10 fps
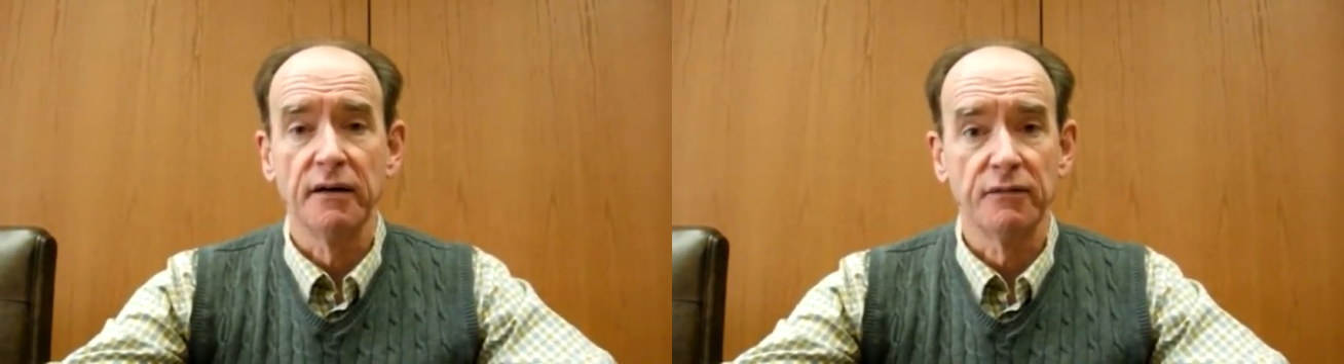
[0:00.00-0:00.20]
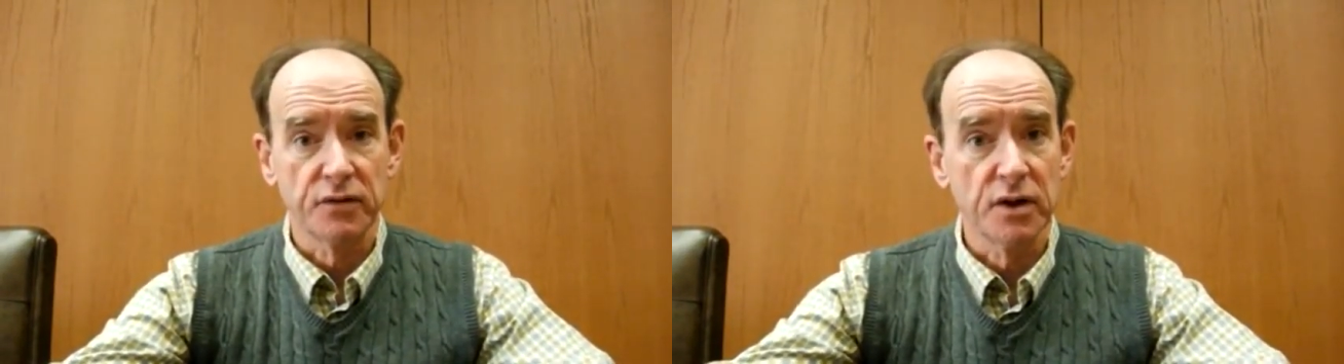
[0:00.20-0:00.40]

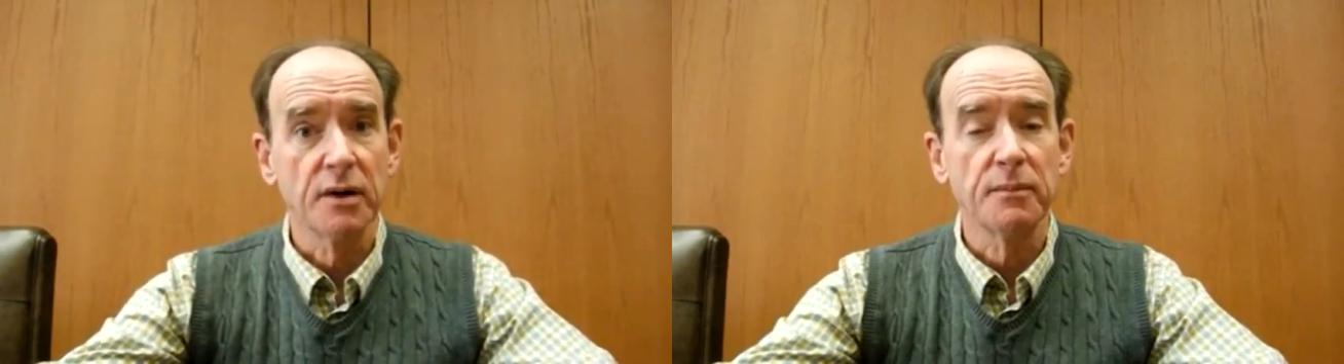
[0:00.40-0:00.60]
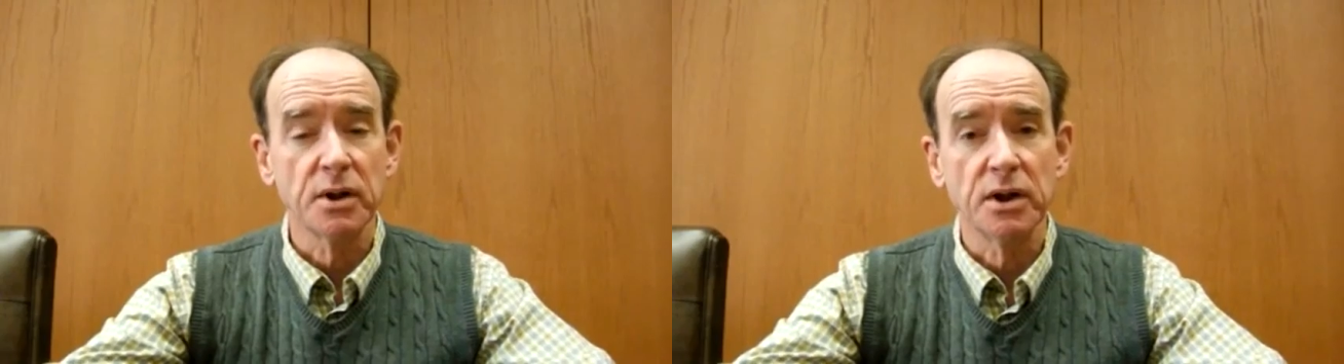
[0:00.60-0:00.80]
Uh,
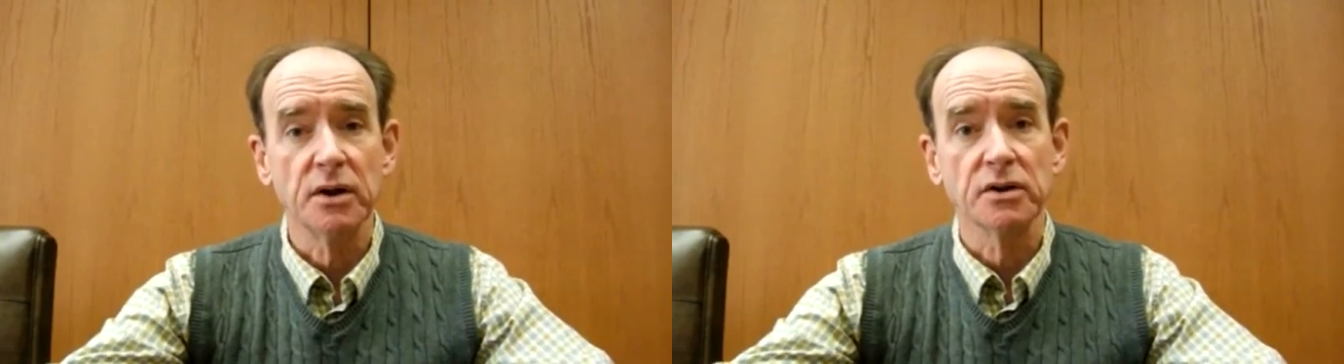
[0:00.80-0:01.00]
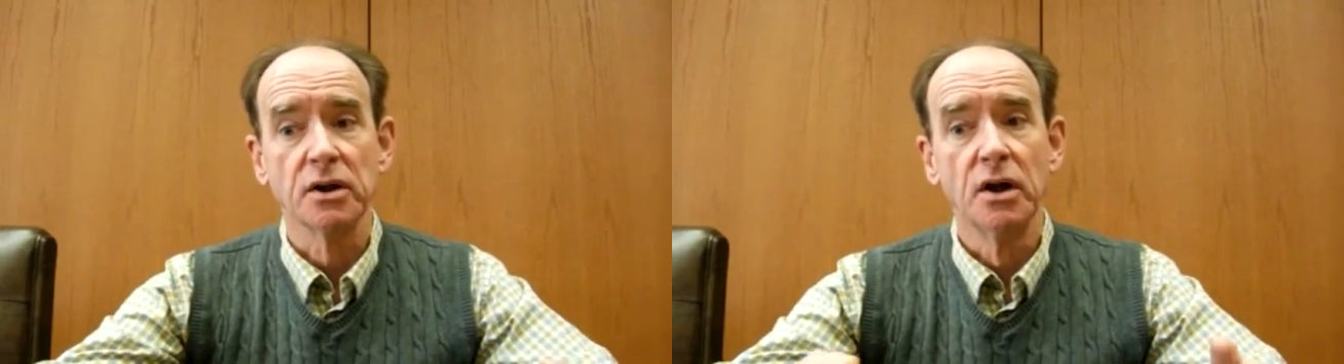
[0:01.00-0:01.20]
for a number
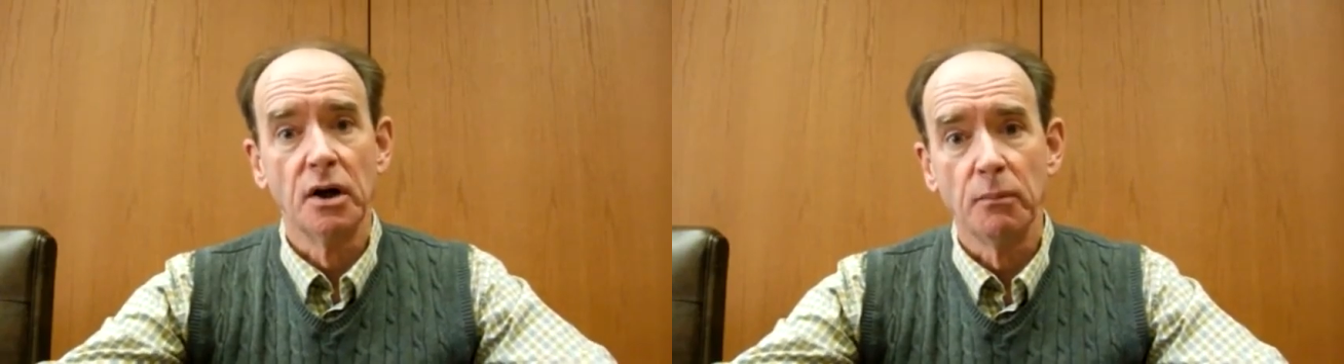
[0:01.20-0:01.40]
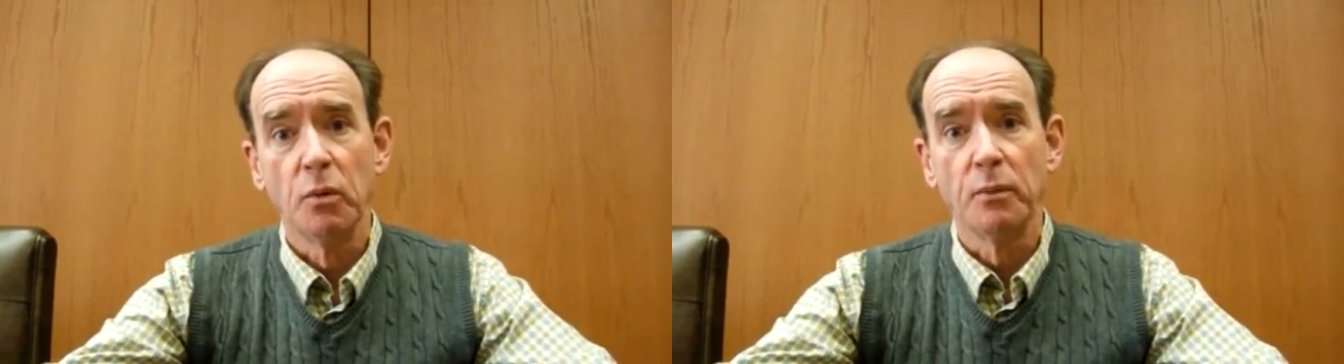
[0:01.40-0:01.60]
of
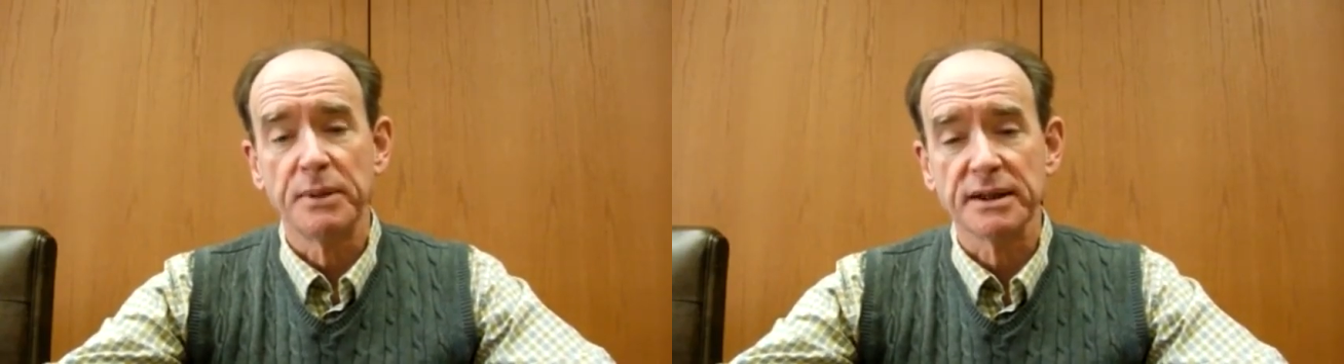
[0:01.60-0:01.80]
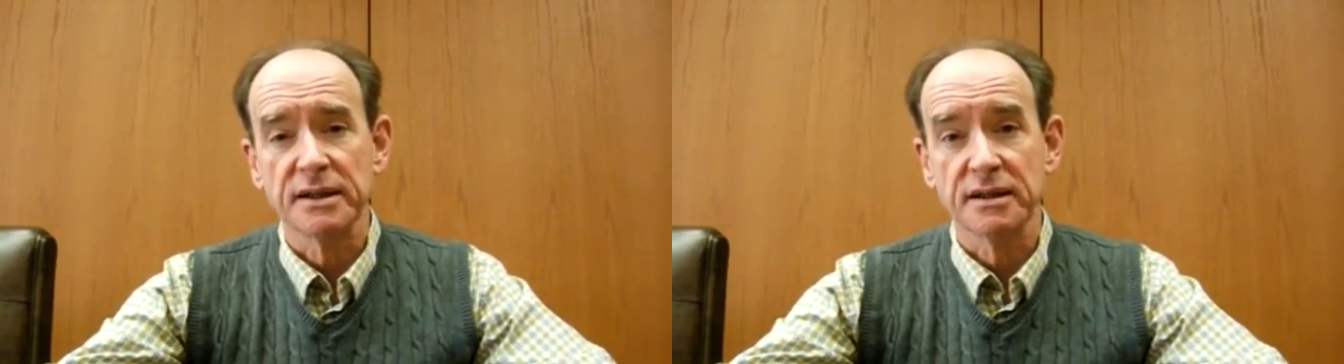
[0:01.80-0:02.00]
years,
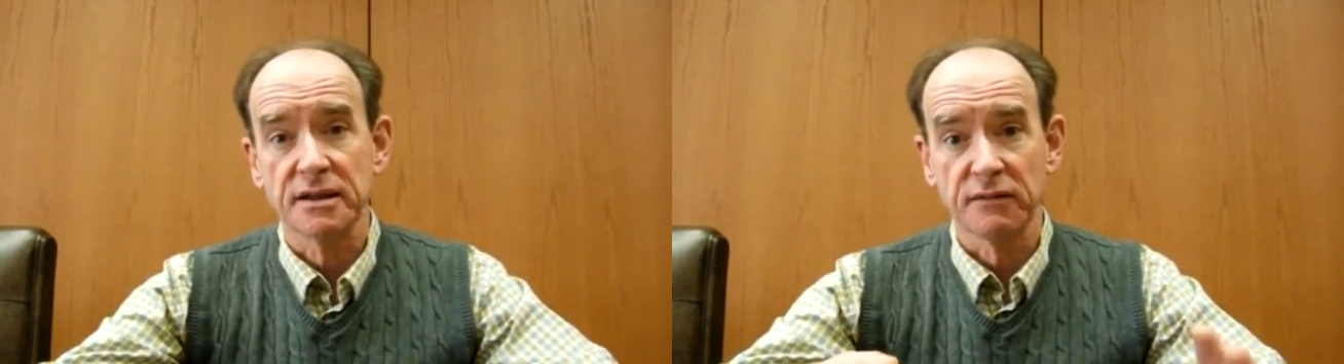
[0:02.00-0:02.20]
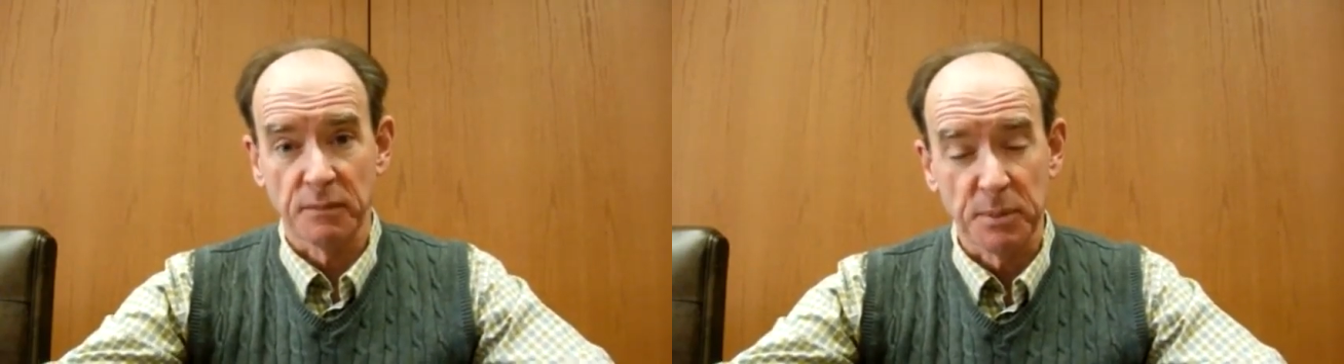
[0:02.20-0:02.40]
more
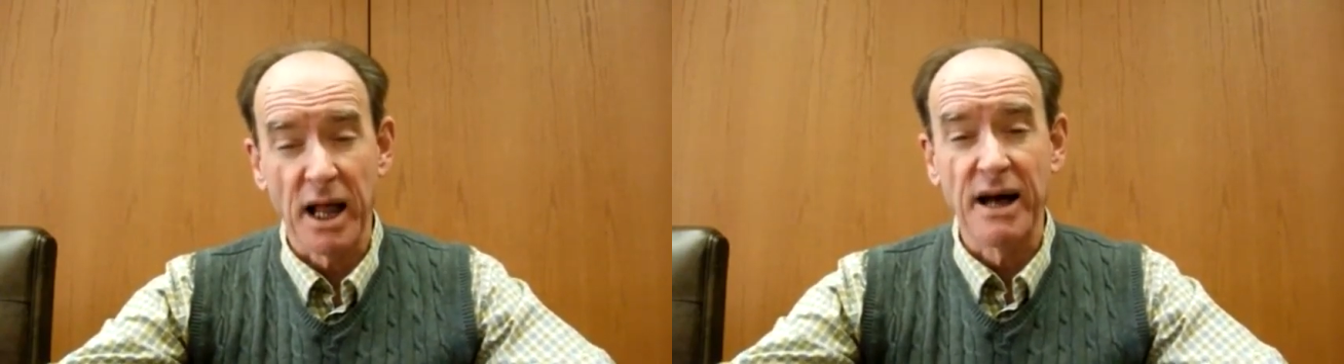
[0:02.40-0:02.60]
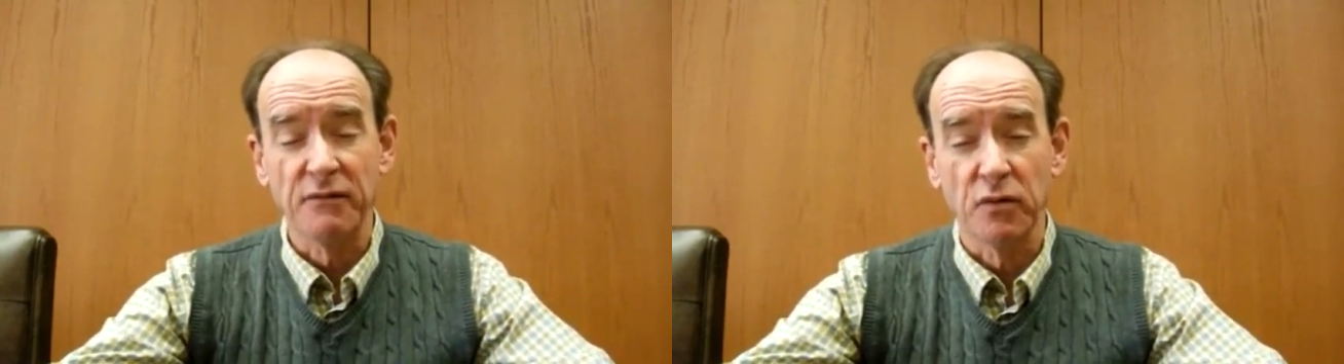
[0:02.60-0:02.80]
businesses have
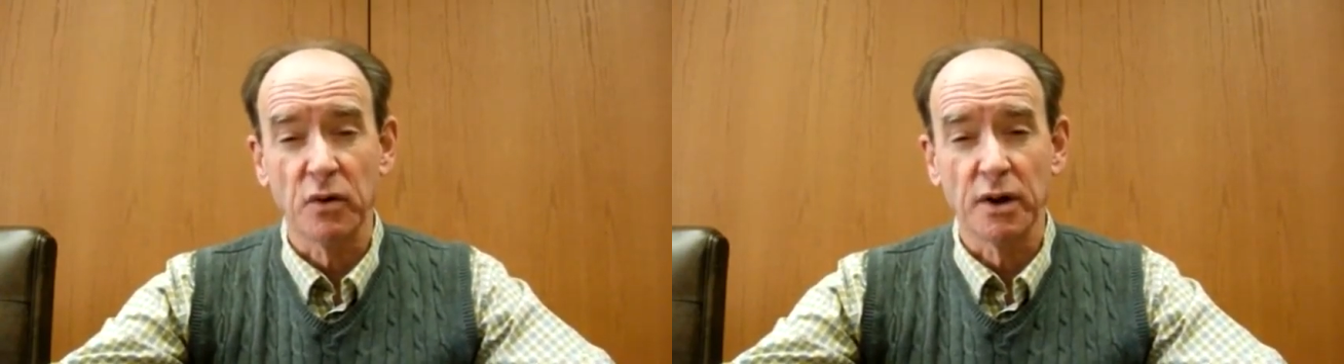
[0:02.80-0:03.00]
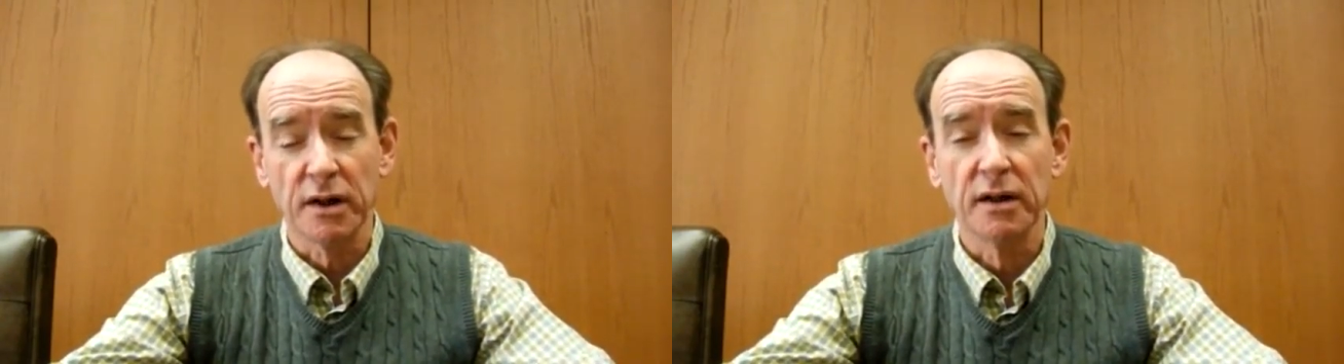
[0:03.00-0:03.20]

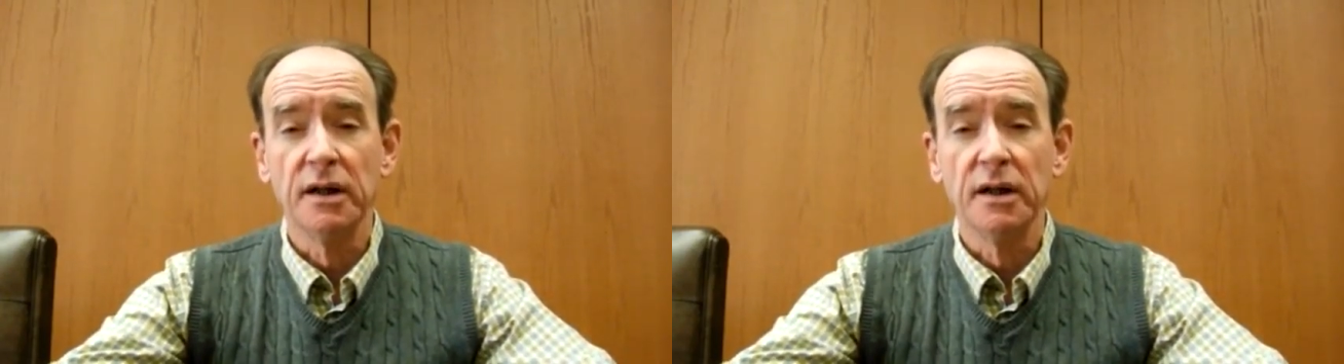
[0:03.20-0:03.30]
applied for